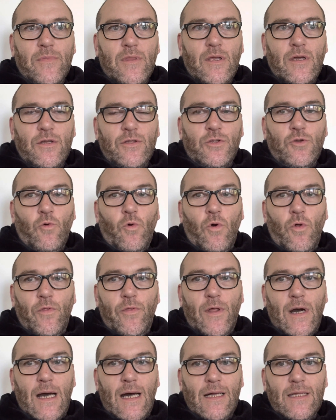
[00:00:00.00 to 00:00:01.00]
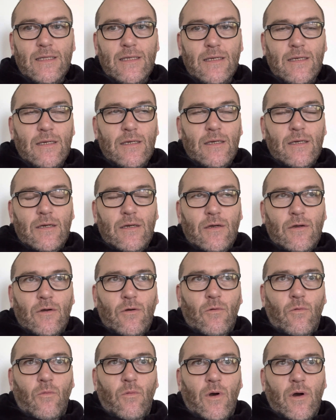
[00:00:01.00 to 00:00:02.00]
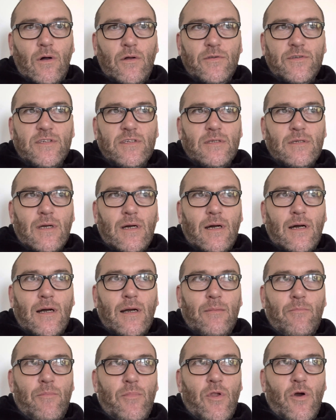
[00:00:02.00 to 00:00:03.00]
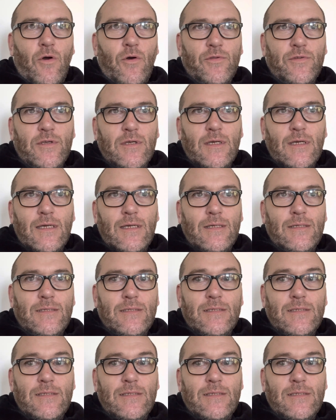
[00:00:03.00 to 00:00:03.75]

and do all that whilst I'm not in